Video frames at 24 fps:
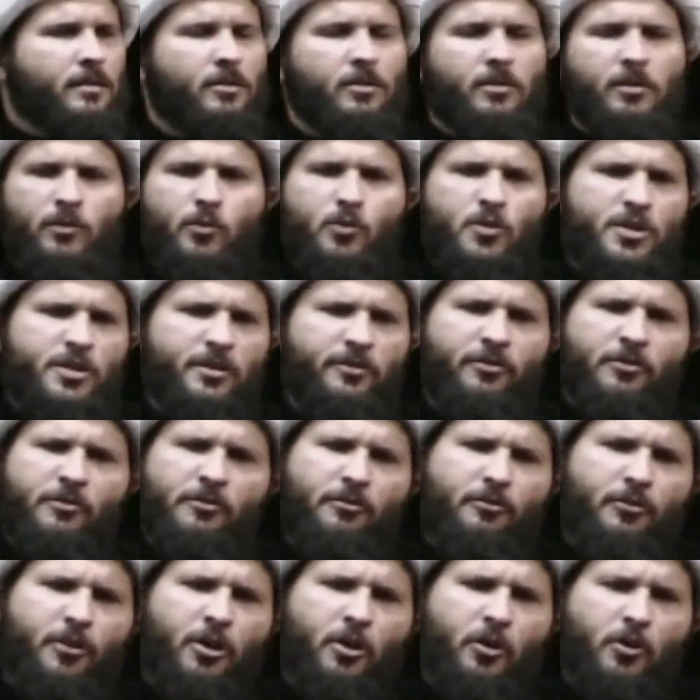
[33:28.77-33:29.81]
There's different
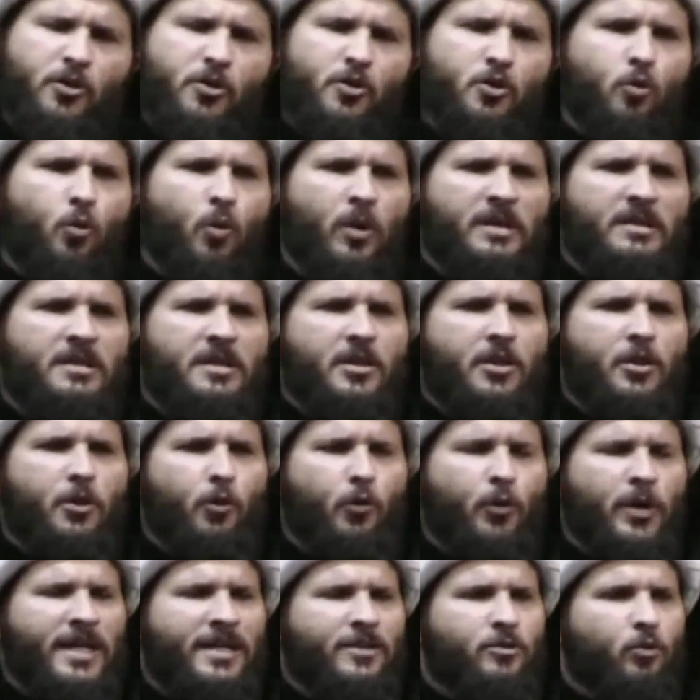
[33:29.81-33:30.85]
figures,
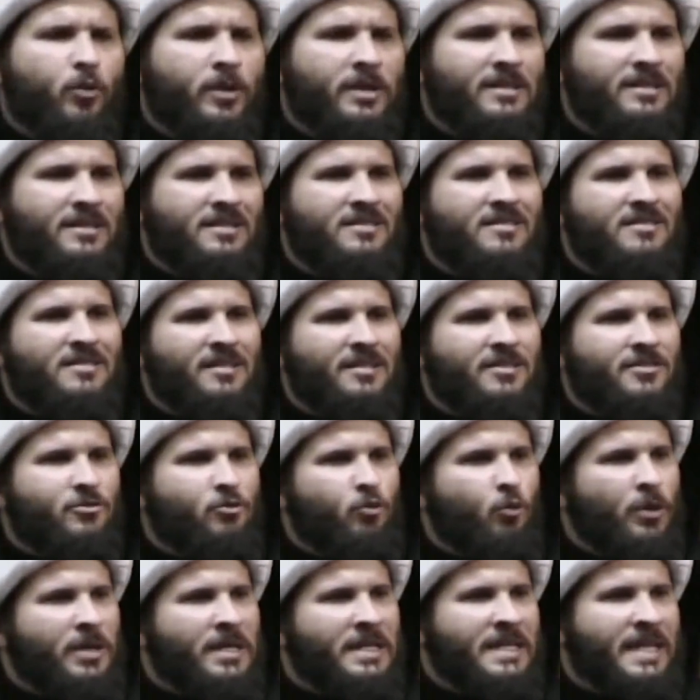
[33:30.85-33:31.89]
23, 26,
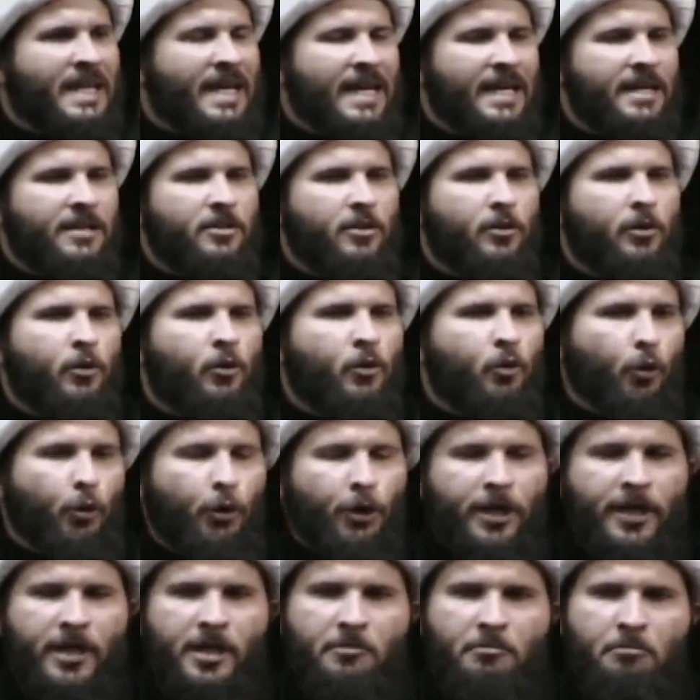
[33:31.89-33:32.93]
28,
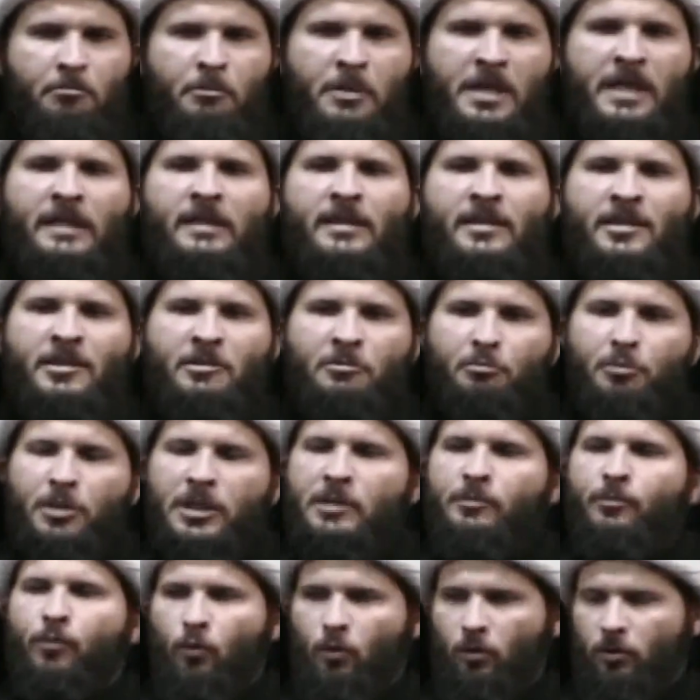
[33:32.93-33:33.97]
30 million
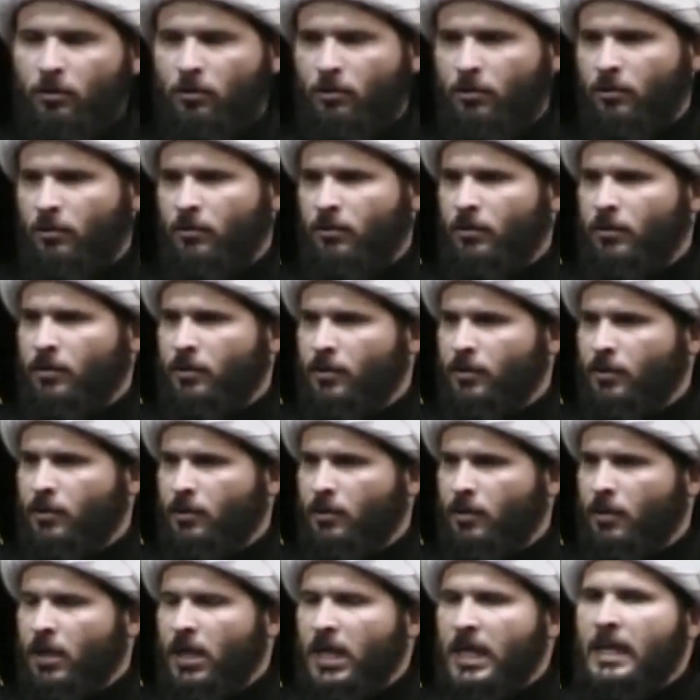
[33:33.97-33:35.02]
people
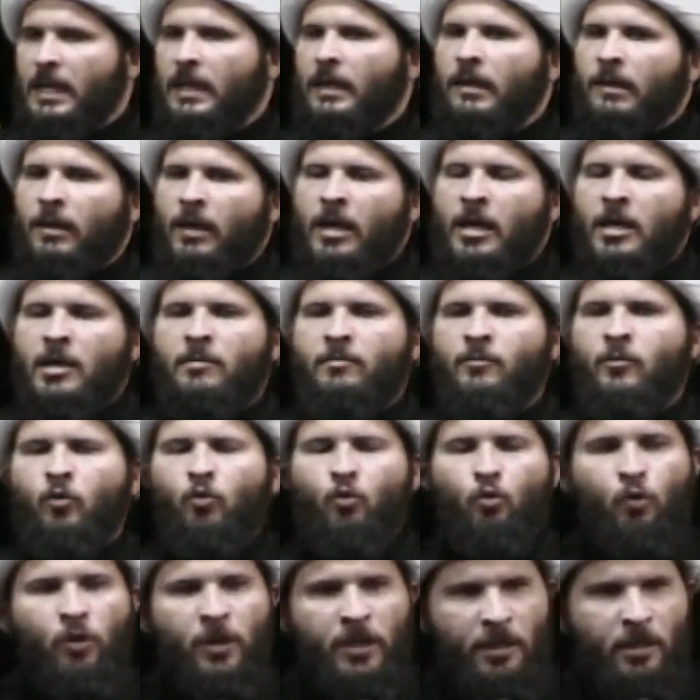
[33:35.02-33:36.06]
came
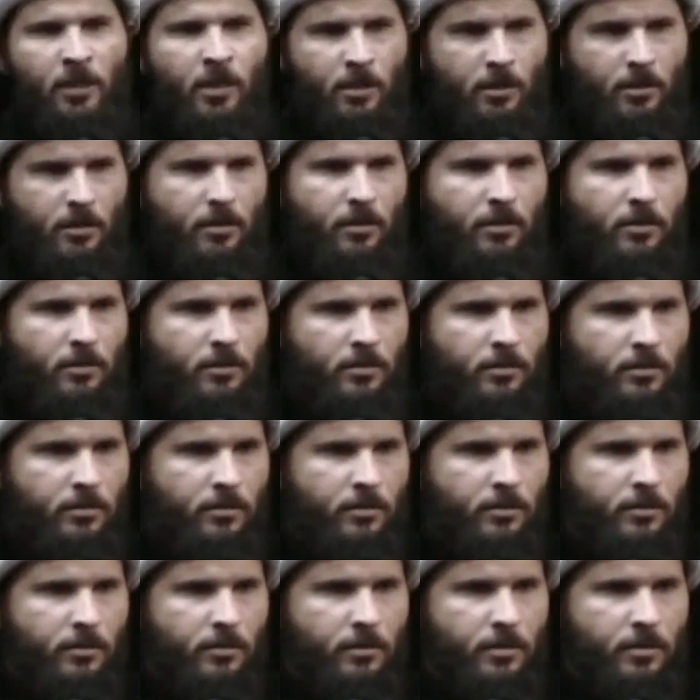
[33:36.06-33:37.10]
to Iraq.
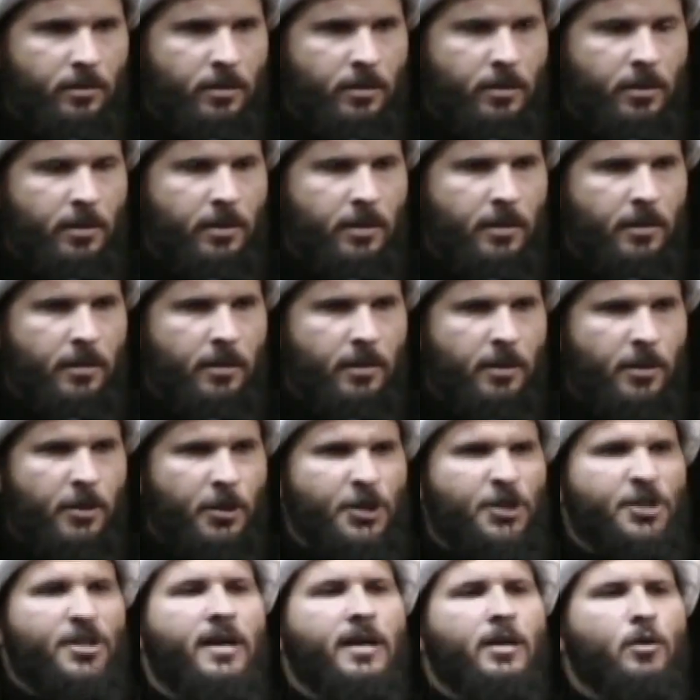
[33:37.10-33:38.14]

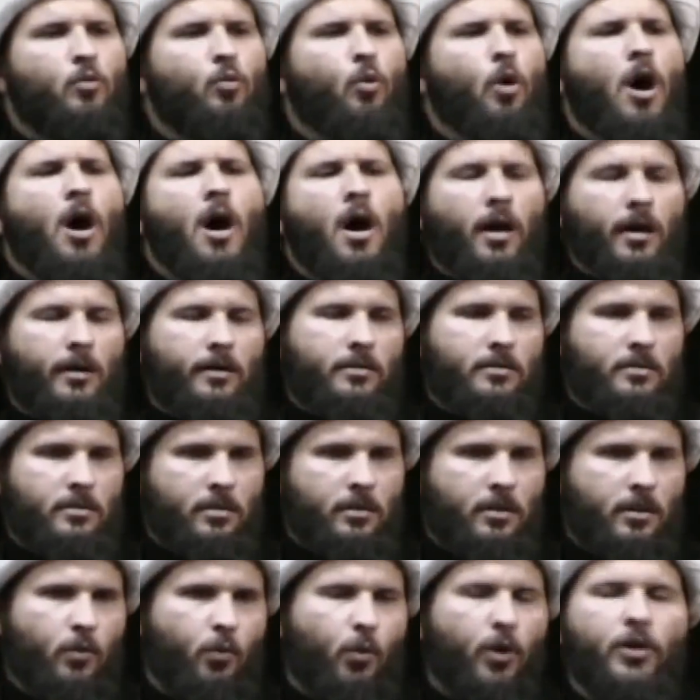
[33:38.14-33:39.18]
They walked,
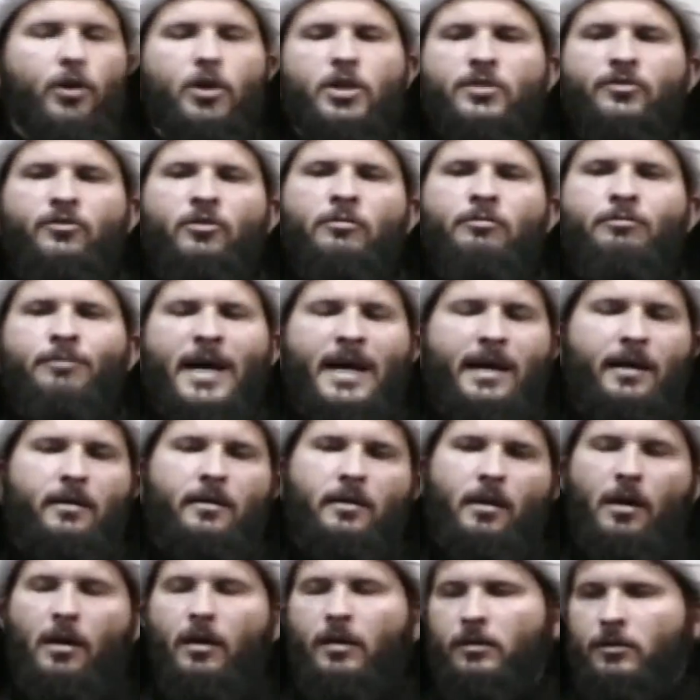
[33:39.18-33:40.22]
whether it's from
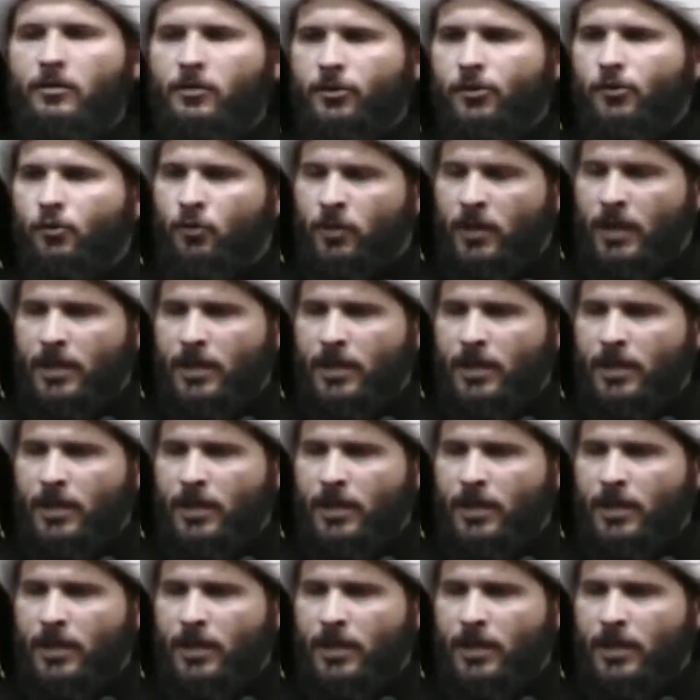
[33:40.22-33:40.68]
Baghdad to